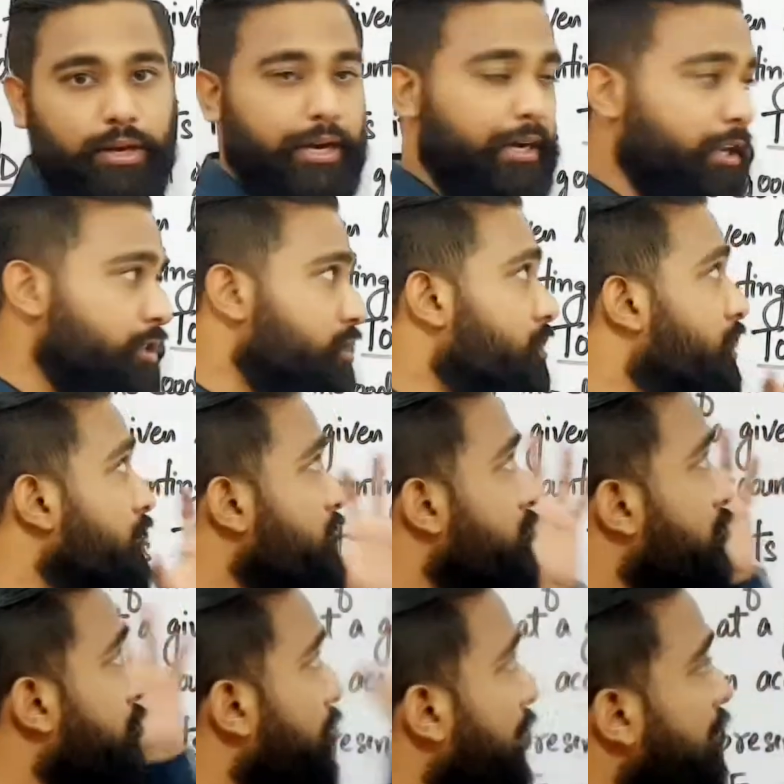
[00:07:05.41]

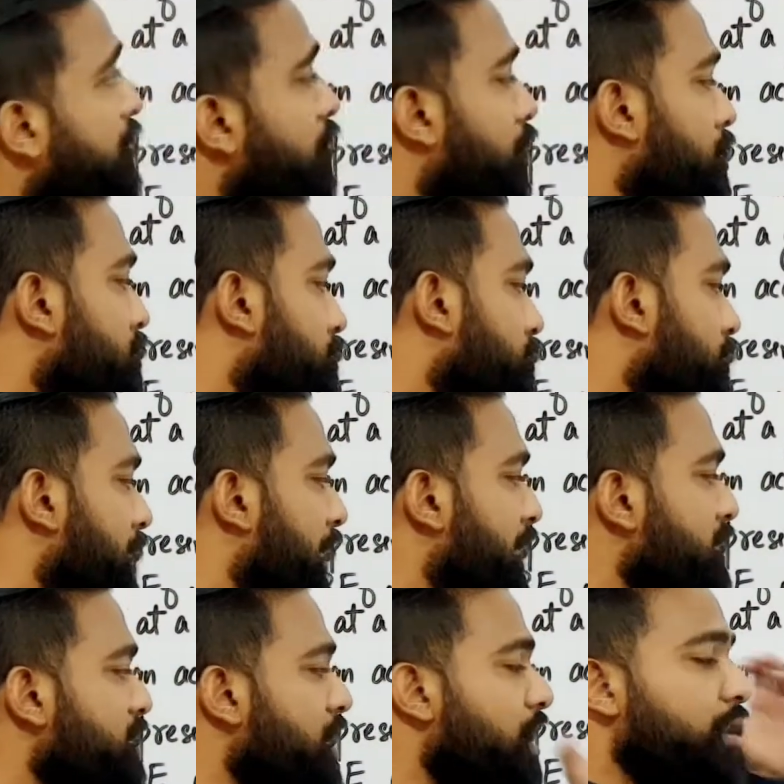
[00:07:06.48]
This unit is also known
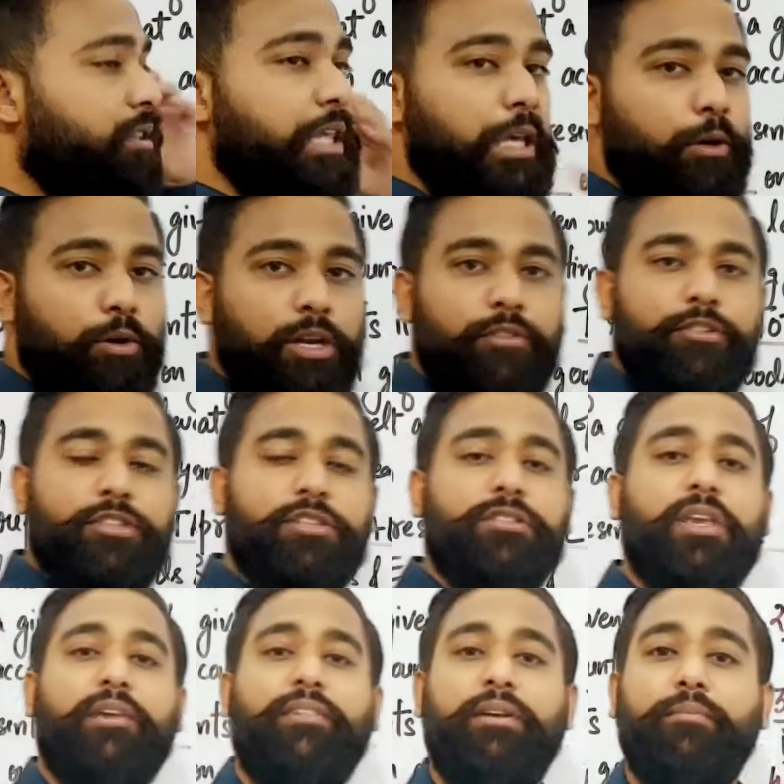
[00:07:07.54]
as theory, which
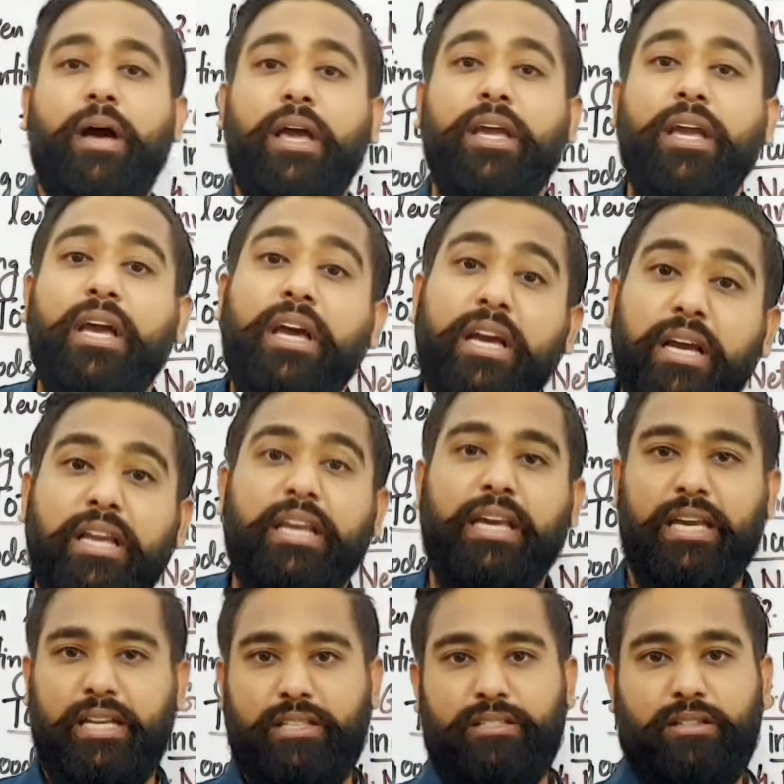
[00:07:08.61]
is given by
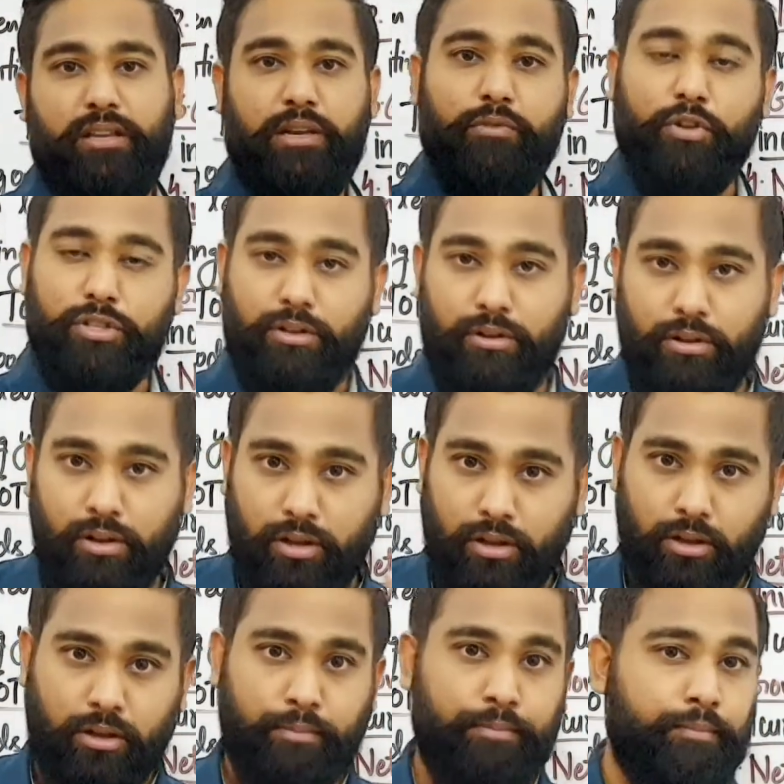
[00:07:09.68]
Keynes. He was a
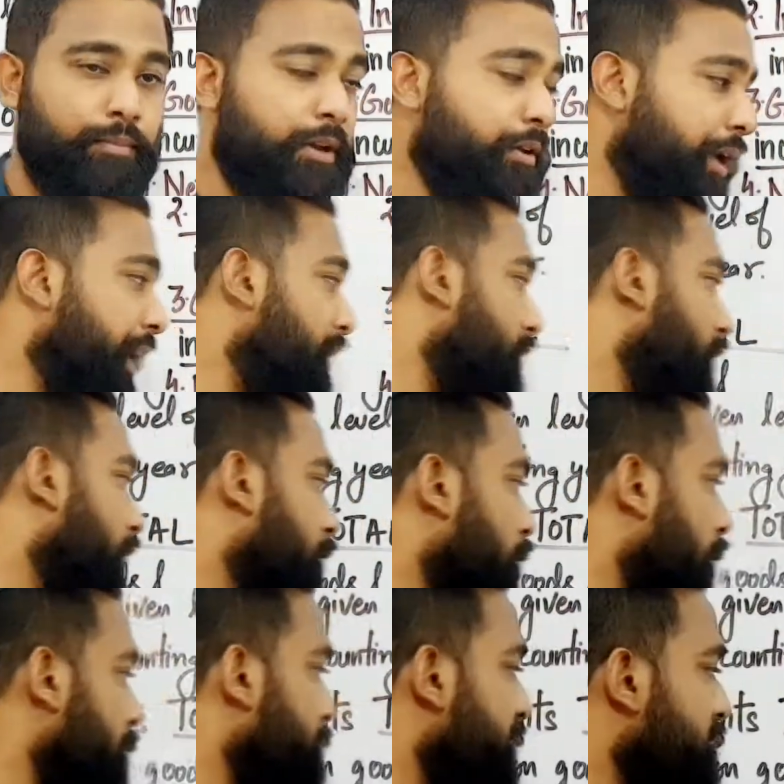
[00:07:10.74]
great
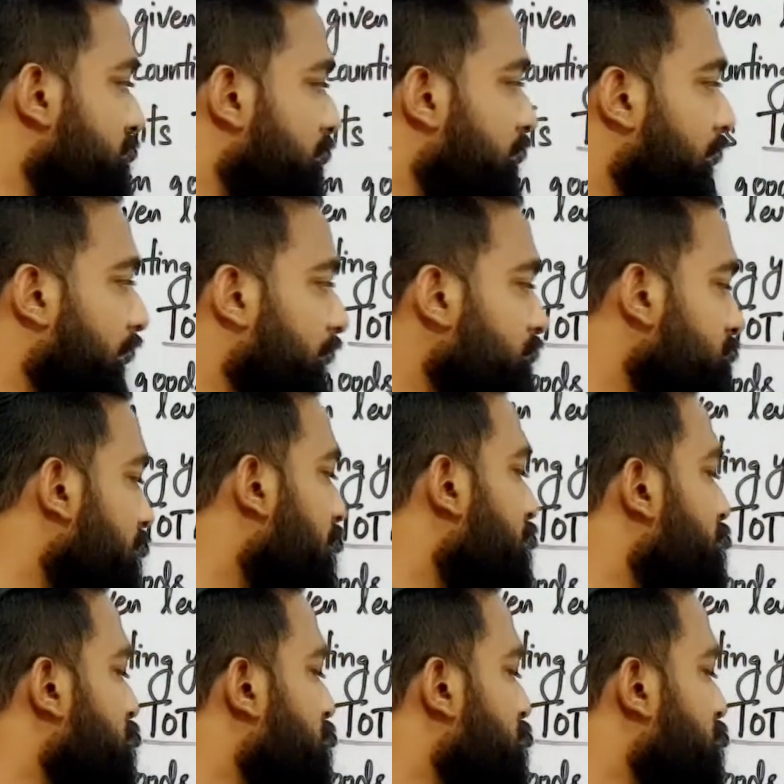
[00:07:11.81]
economist, Keynes.